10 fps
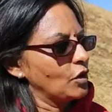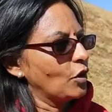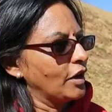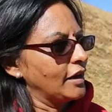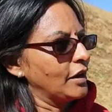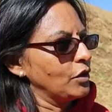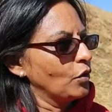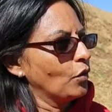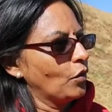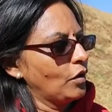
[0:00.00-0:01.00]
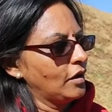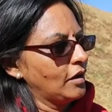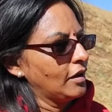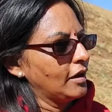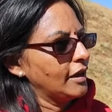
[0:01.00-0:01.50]
the law, and I know
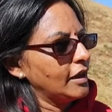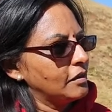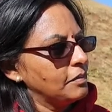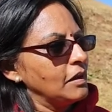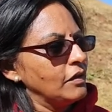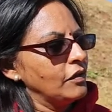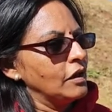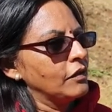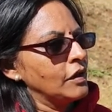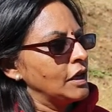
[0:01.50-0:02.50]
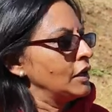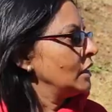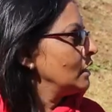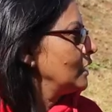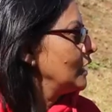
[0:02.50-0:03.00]
he
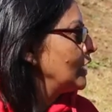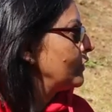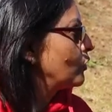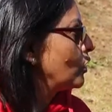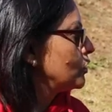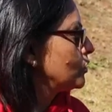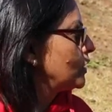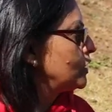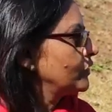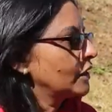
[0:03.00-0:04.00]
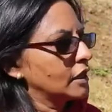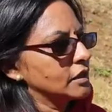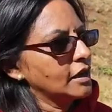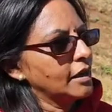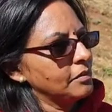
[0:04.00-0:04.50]
really has gone through a
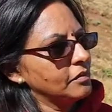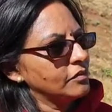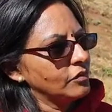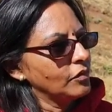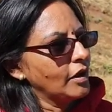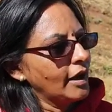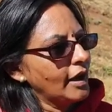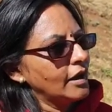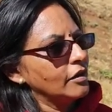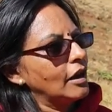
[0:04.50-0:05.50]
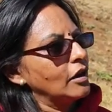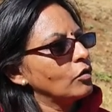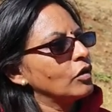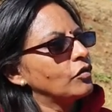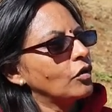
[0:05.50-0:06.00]
difficult time. and
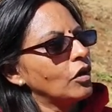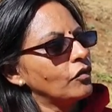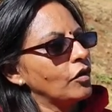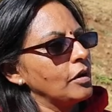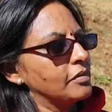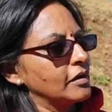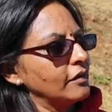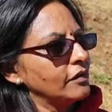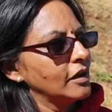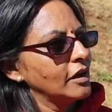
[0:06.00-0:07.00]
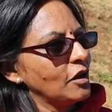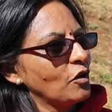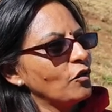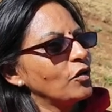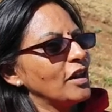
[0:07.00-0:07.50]
it was for not for himself,
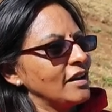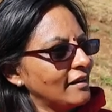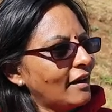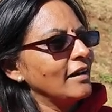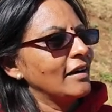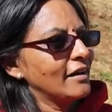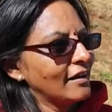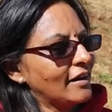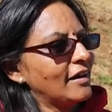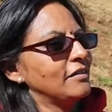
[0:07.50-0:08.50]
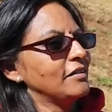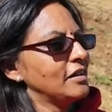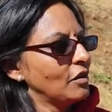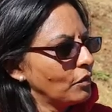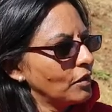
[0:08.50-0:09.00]
for the entire country,
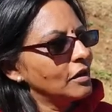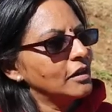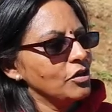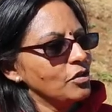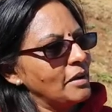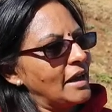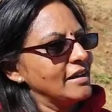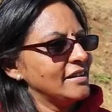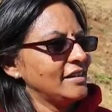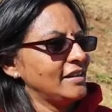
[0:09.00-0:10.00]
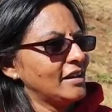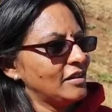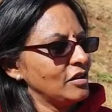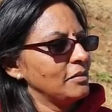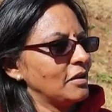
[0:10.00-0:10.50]
the world, and humanity that
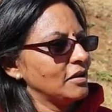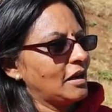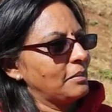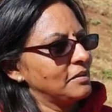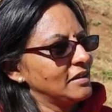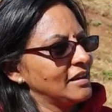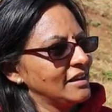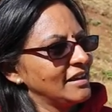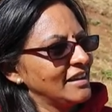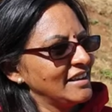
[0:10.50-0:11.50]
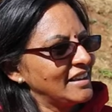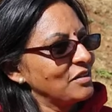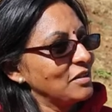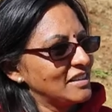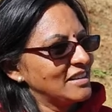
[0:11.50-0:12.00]
he brought up.
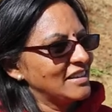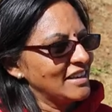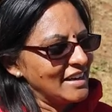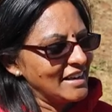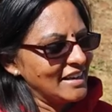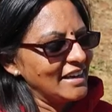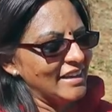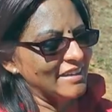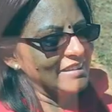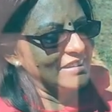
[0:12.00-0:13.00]
That was really, really interesting.